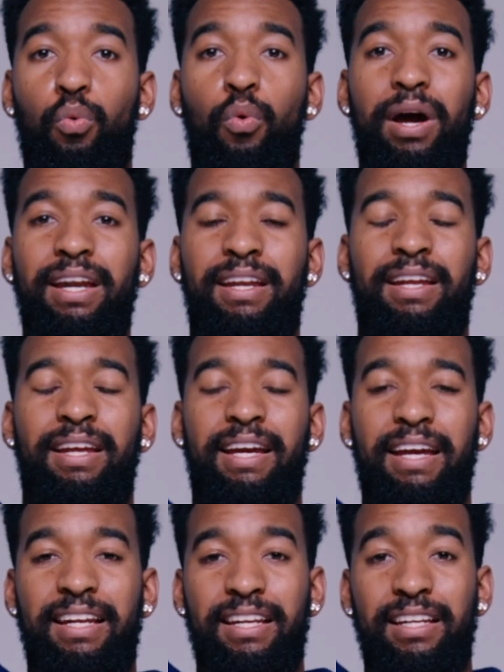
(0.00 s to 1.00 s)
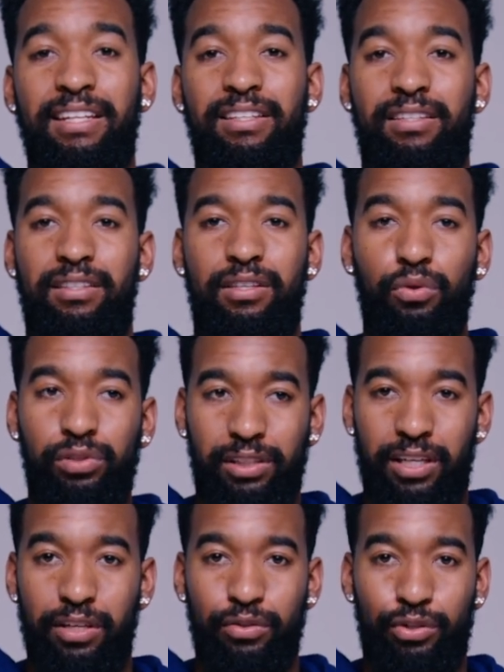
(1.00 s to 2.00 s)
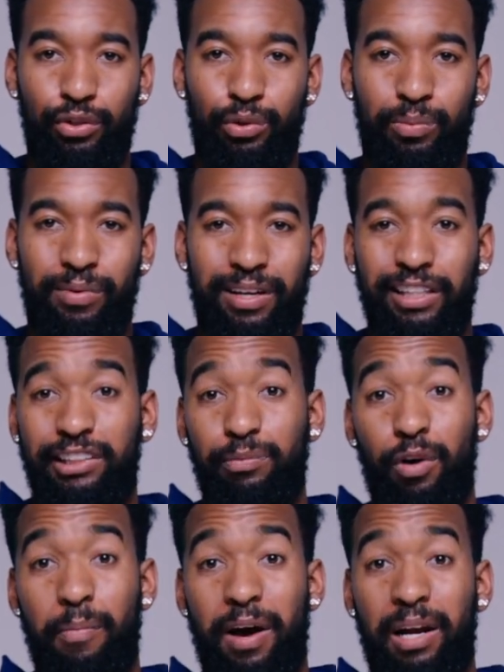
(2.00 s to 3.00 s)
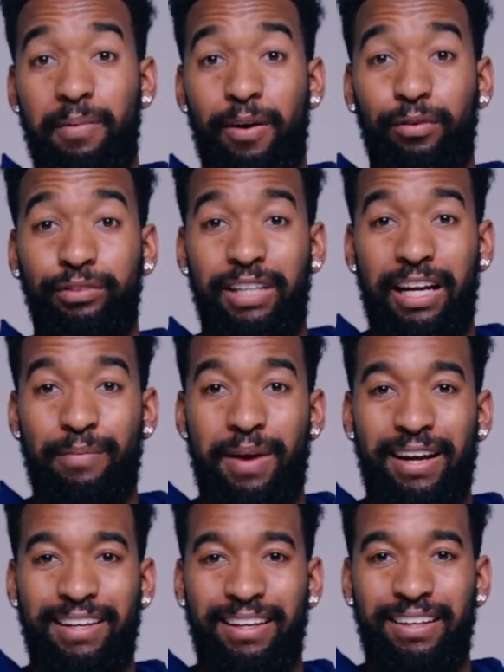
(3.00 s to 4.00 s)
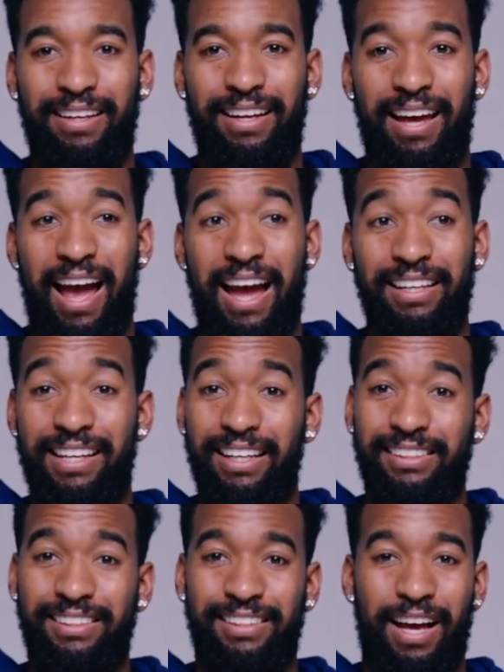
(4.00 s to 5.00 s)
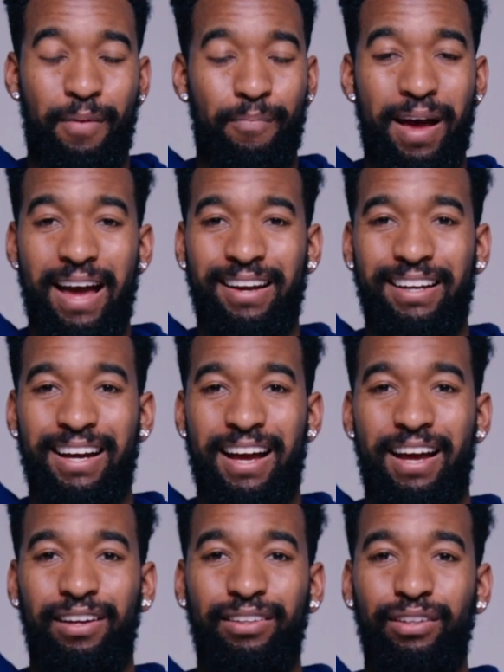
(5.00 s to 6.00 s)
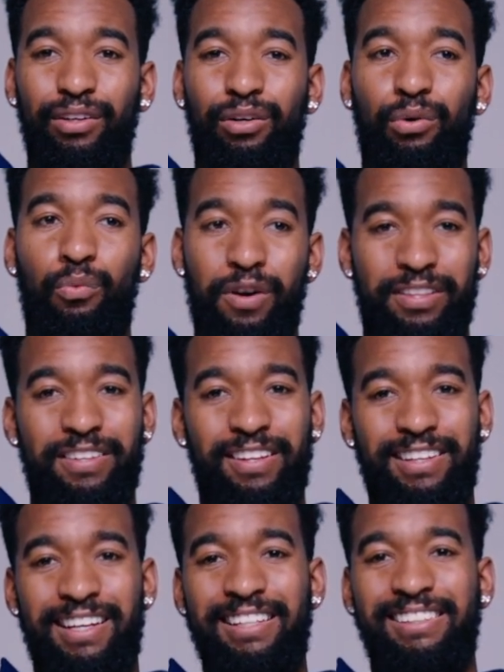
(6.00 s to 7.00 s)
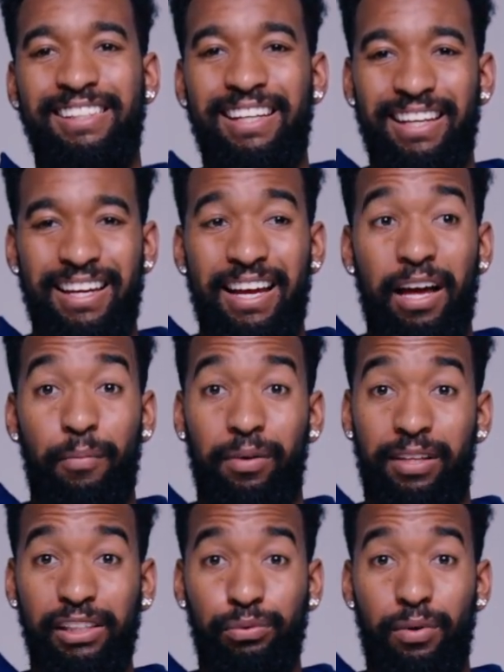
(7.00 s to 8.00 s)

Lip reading: What it do ski YouTube? It's your boy Malcolm checking back in. And yes, I'm back with another Yeezy. But this